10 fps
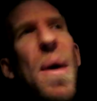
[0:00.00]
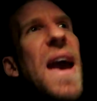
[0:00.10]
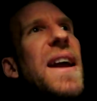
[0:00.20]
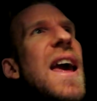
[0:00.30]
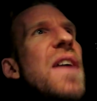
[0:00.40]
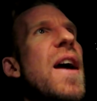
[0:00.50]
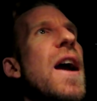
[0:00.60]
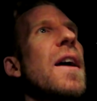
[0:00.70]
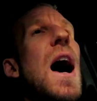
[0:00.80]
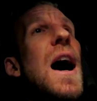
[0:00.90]
payday
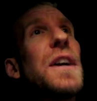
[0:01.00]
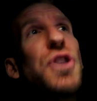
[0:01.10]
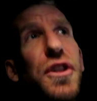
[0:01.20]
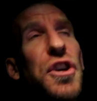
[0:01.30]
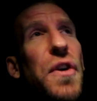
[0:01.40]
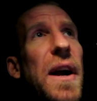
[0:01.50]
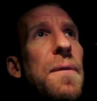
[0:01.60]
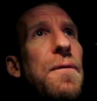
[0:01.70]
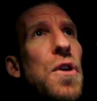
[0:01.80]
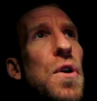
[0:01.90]
there. Uh, took the crate
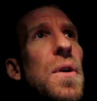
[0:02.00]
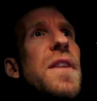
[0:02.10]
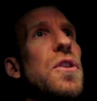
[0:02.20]
of food.